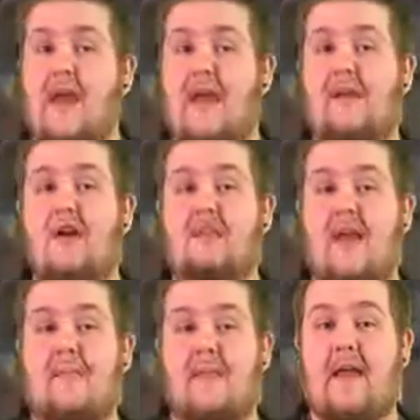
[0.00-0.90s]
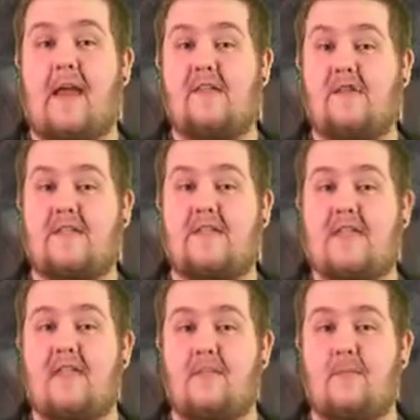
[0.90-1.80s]
And then on top of that, there's a
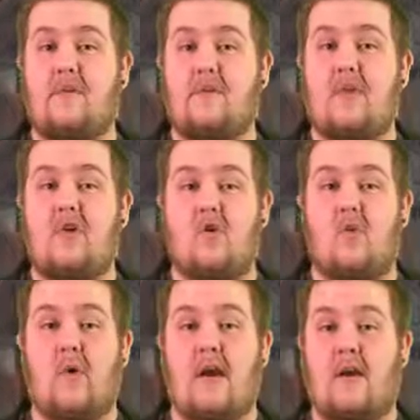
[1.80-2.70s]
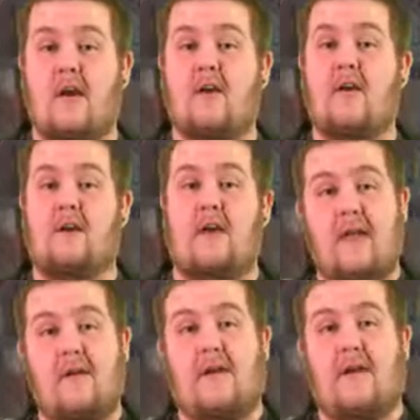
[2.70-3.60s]
scene in the movie where
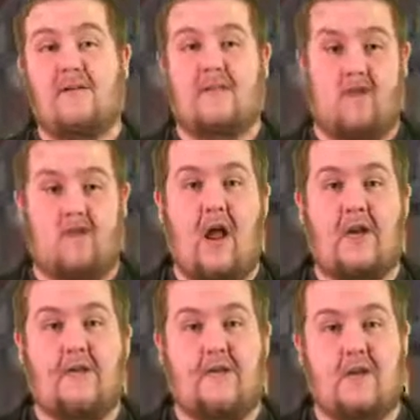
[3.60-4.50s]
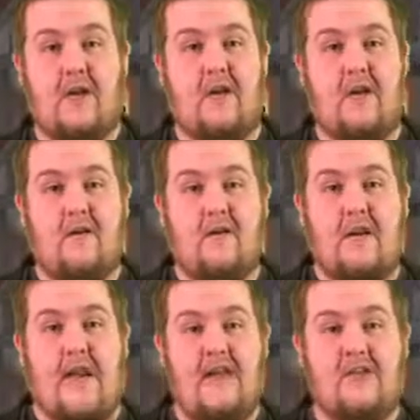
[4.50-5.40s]
Annabelle is in a rocking chair.
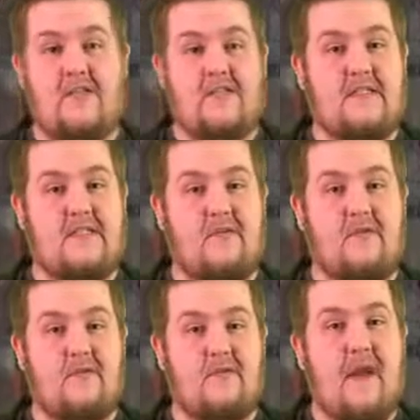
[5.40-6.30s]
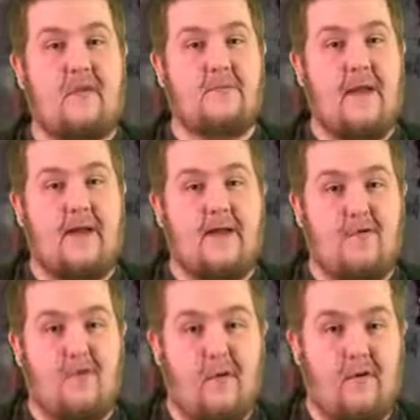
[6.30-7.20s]
And she sits there and she rocks back
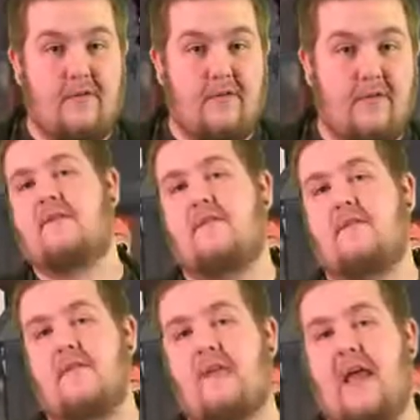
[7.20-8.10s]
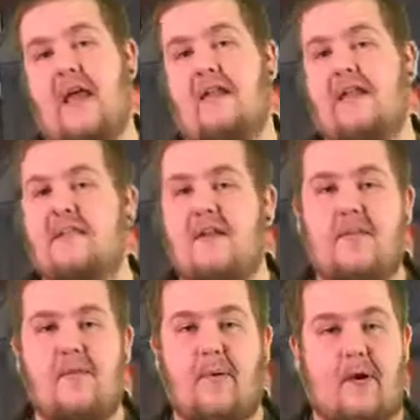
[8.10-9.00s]
and forth. And that's
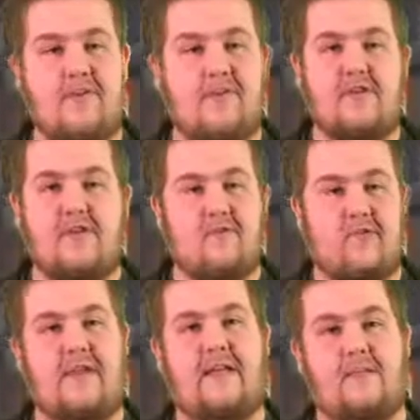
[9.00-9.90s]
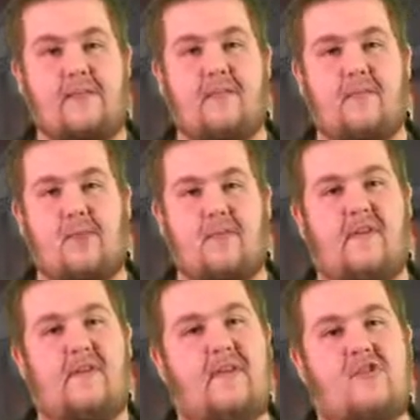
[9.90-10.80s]
another part that just really killed the
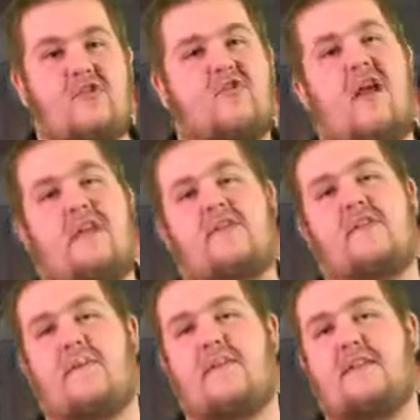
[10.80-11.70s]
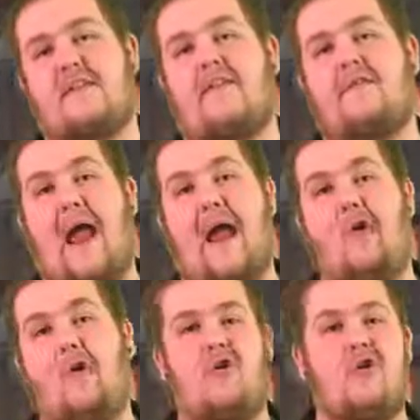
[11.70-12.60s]
movie. They just stretched some of the stuff
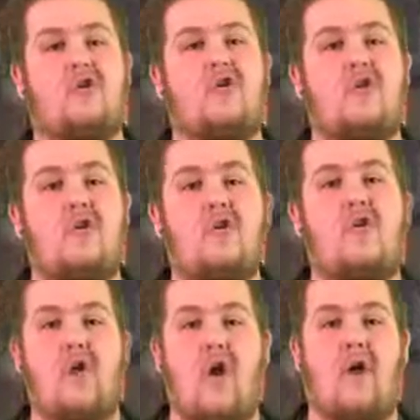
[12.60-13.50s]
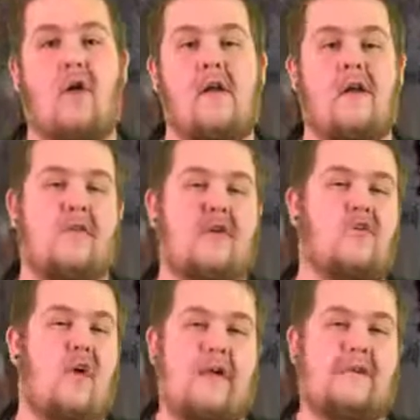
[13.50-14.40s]
out too long. They
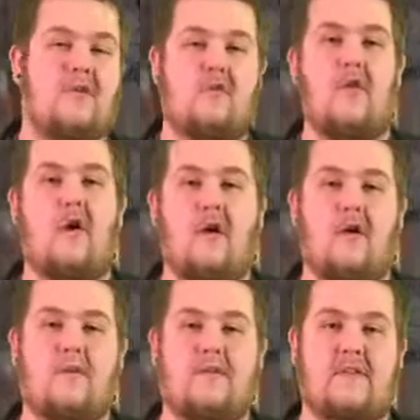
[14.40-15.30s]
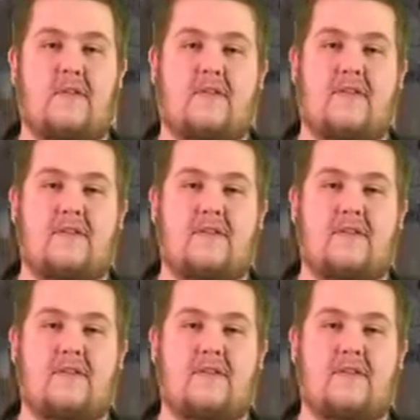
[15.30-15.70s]
tried too hard with some of the